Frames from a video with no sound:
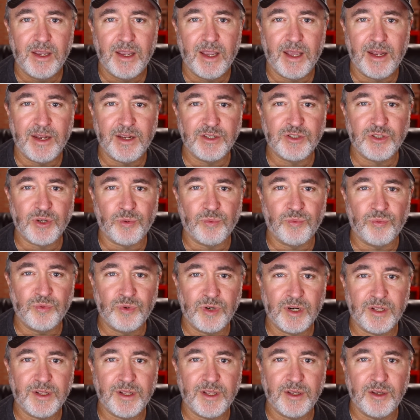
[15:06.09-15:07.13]
and it's a
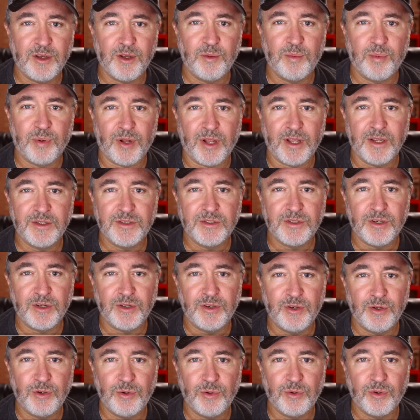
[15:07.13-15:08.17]
really good place to
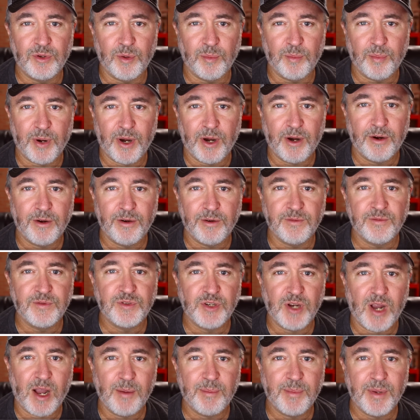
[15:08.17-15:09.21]
do comparative
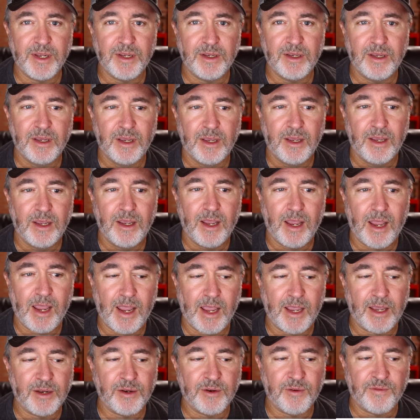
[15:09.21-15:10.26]
shopping
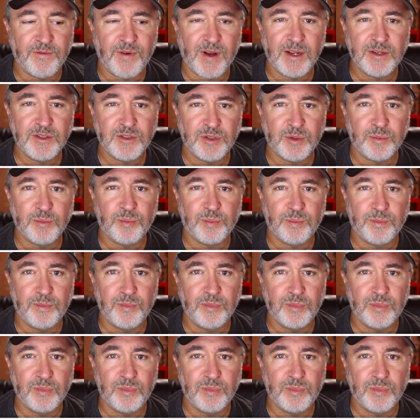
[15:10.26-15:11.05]
and to find some